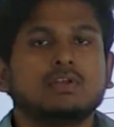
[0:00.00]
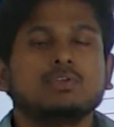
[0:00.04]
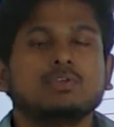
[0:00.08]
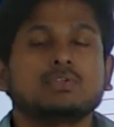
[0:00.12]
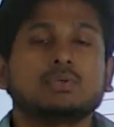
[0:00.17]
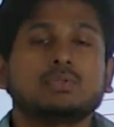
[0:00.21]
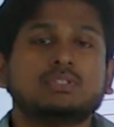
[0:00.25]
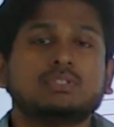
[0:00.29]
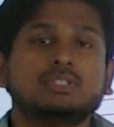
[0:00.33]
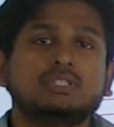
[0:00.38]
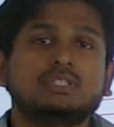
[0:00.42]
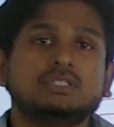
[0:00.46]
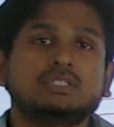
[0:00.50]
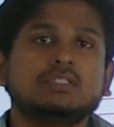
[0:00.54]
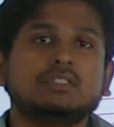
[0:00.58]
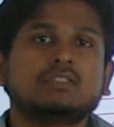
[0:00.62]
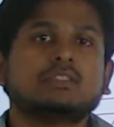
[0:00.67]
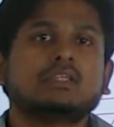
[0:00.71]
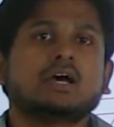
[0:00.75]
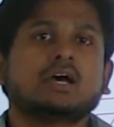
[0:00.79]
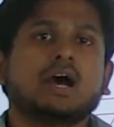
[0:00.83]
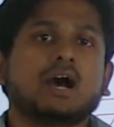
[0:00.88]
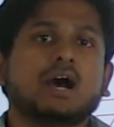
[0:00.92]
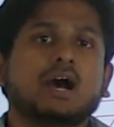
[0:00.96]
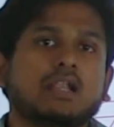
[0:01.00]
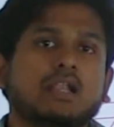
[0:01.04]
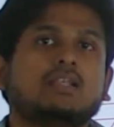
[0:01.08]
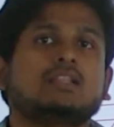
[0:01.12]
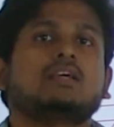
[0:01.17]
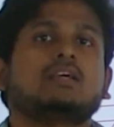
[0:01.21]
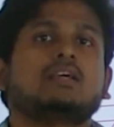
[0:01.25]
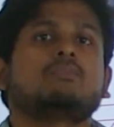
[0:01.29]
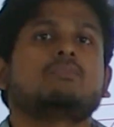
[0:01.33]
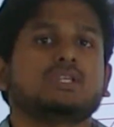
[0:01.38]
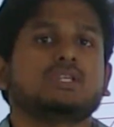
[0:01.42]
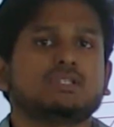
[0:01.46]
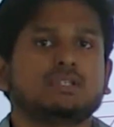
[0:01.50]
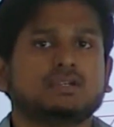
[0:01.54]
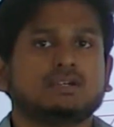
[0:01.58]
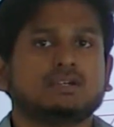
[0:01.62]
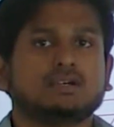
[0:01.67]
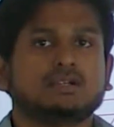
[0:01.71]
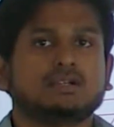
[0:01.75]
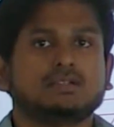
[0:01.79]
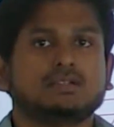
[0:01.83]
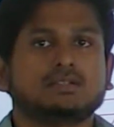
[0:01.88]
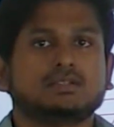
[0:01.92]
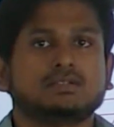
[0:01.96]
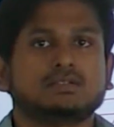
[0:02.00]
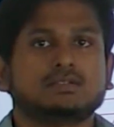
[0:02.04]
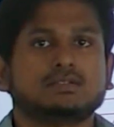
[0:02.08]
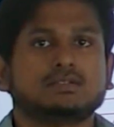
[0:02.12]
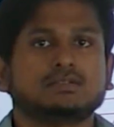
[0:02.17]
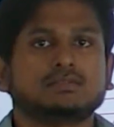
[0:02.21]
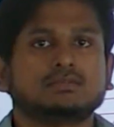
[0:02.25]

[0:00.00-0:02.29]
So this is the another major concern.